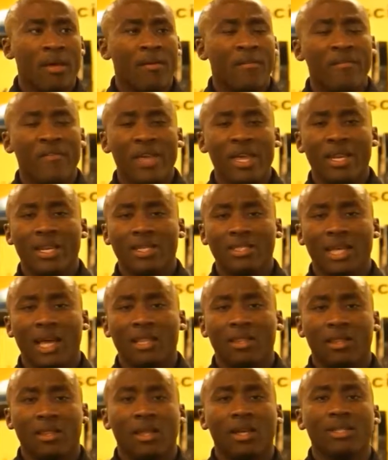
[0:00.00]
fitness,
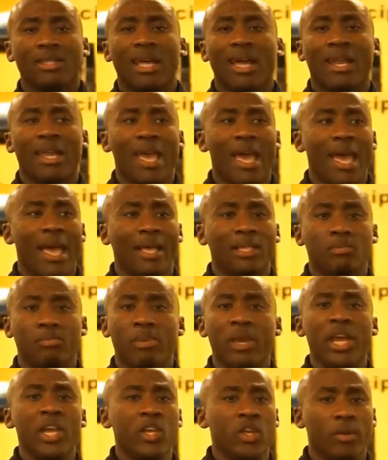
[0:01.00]
I looked at it as
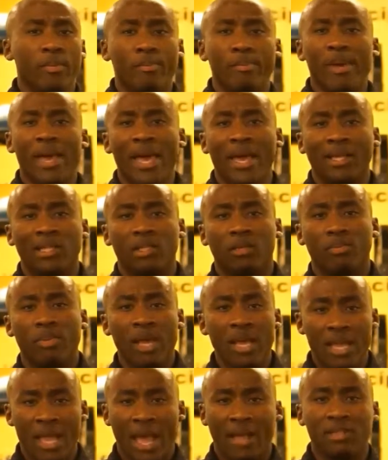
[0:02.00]
being your best,
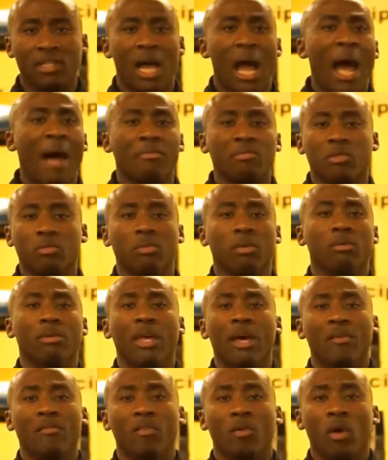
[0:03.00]
being at your optimum
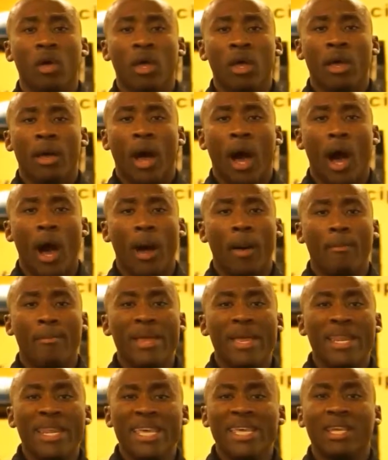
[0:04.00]
level,
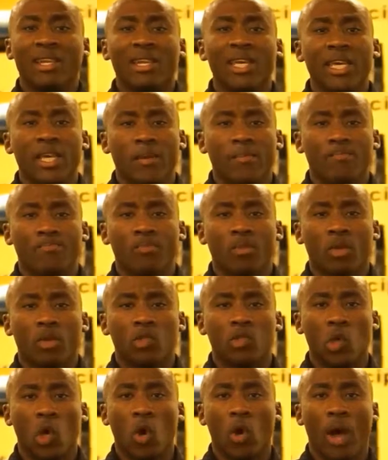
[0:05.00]
being elite.
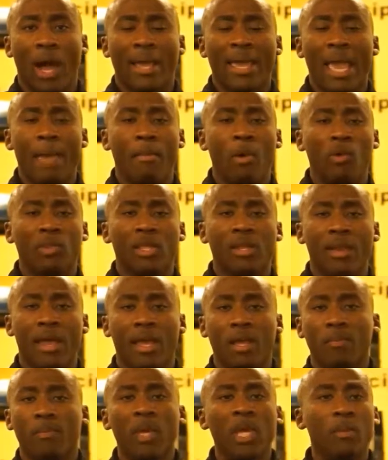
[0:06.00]
So I came up with the
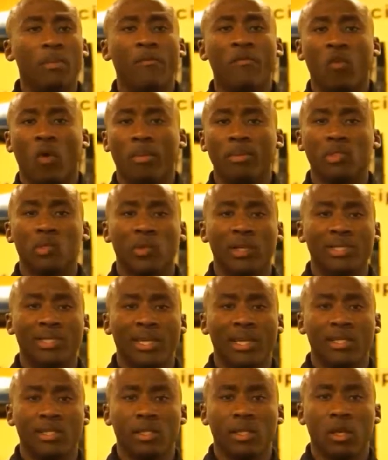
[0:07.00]
name Peak Performance
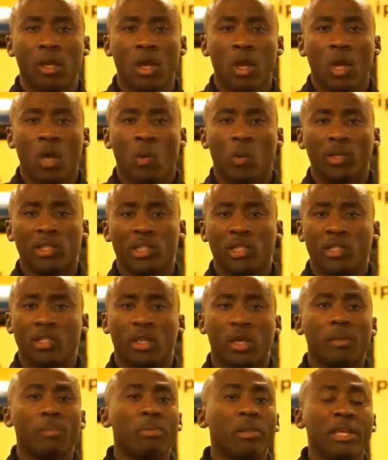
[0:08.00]
360, which is a
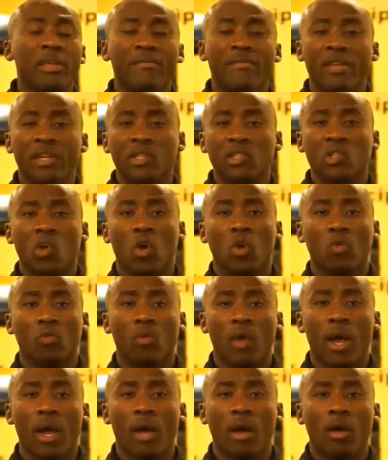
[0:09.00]
complete fitness
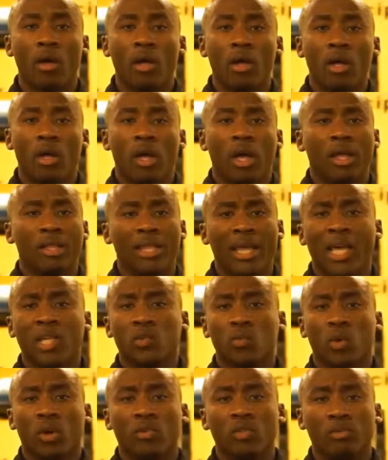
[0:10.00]
turnaround, and
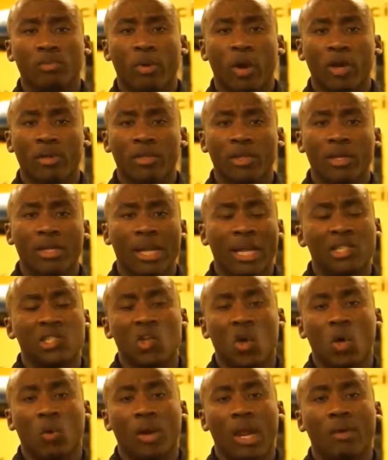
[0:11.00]
that's where it was birthed, and I
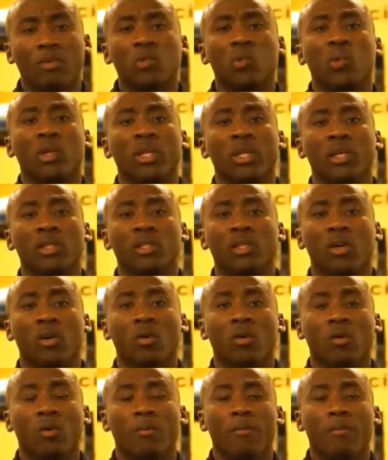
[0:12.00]
started when I was 20 years old.